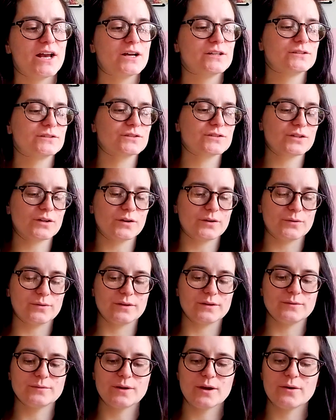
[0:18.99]
So,
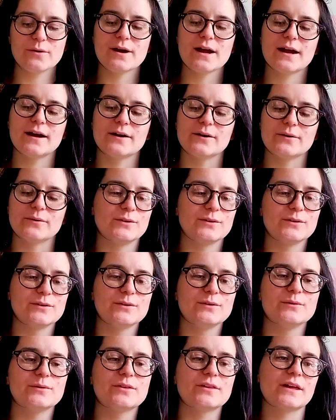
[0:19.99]
you know how
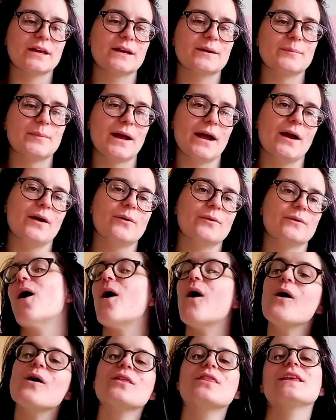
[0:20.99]
you think about
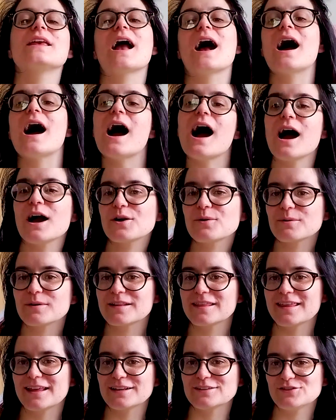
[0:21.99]
all the
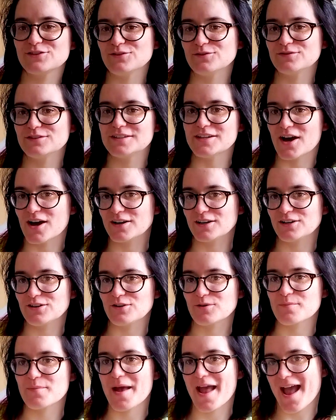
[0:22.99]
awkward things you've done in
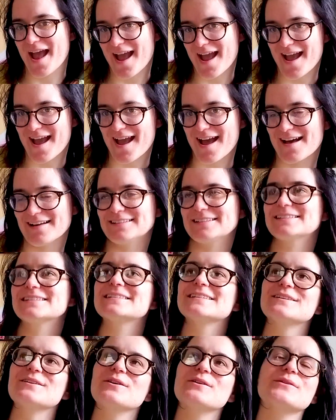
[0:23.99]
your
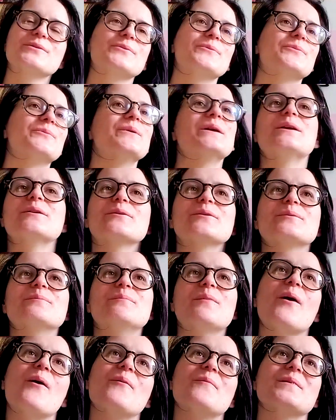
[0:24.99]
past and all the weird
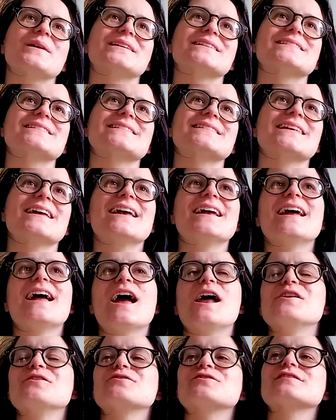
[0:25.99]
moments,
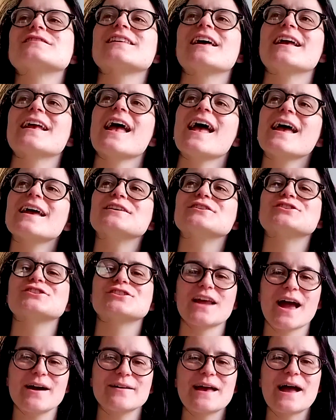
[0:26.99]
and you're just like, hey,
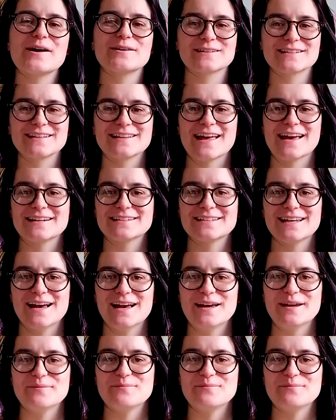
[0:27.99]
shout out to that time,